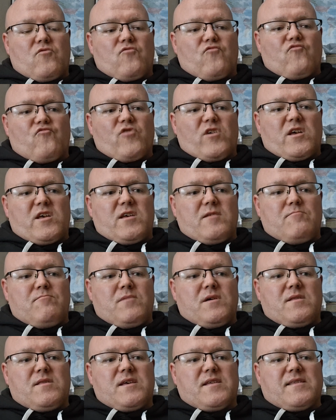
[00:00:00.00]
Raheem
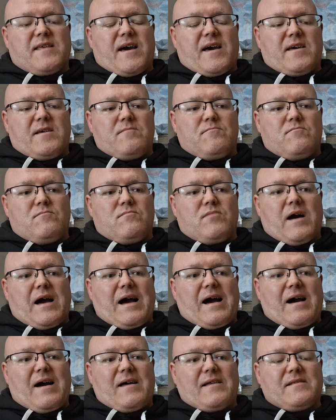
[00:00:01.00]
at the time
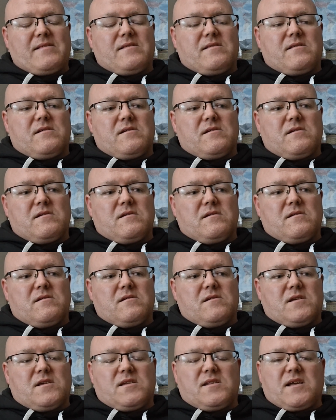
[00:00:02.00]
had
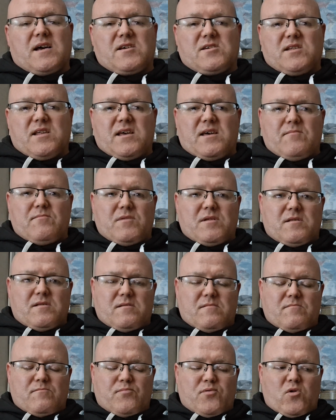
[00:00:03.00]
given a statement.
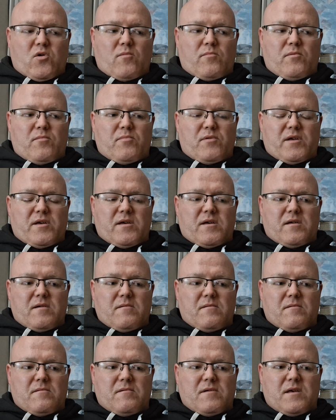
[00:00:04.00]

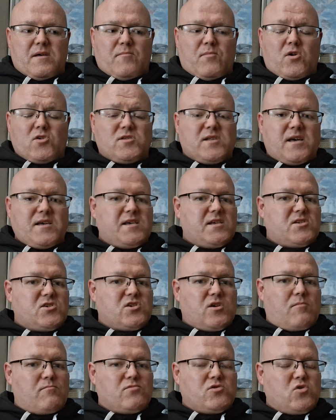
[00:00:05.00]
Probably he must have given
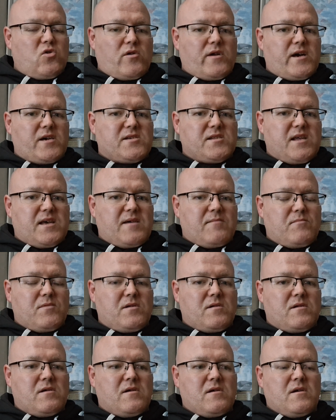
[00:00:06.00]
some sort of
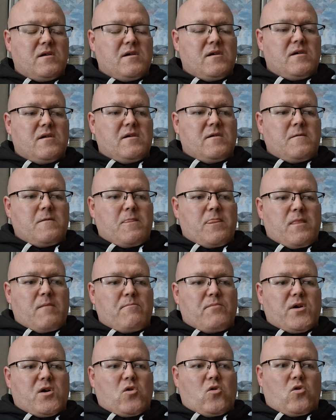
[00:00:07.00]
statement
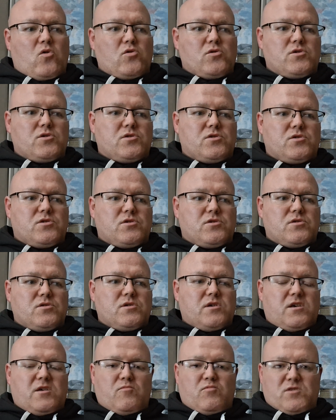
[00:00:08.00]
because
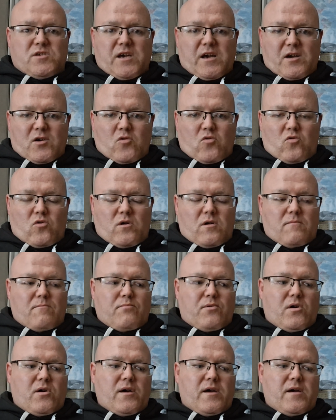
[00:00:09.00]
he was at court.
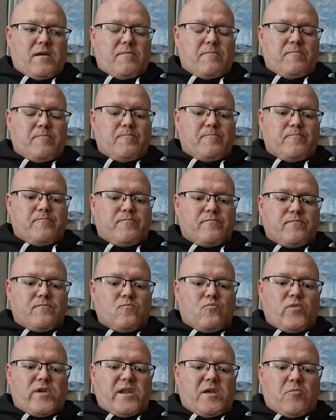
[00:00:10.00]
But
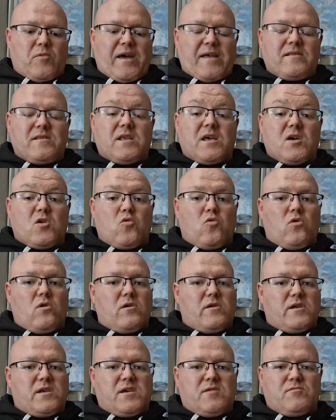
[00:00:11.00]
when he went to
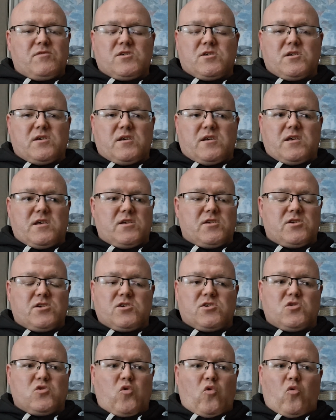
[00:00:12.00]
court, he
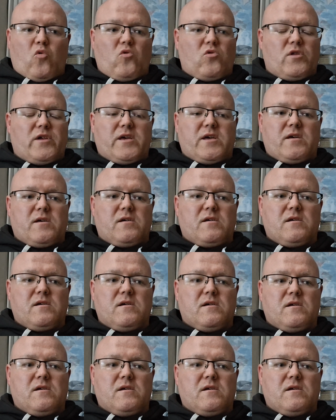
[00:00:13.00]
just totally